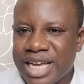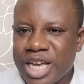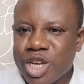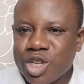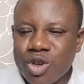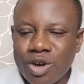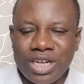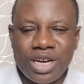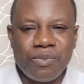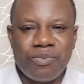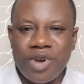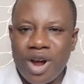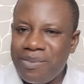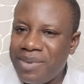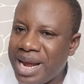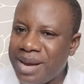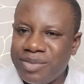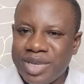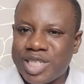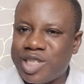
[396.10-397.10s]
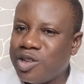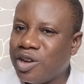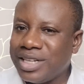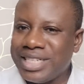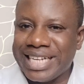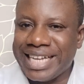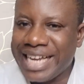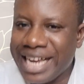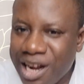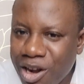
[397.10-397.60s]
So the problem is not
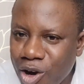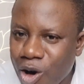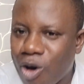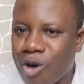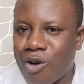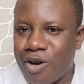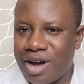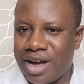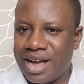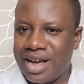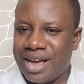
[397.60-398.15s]
the in-law.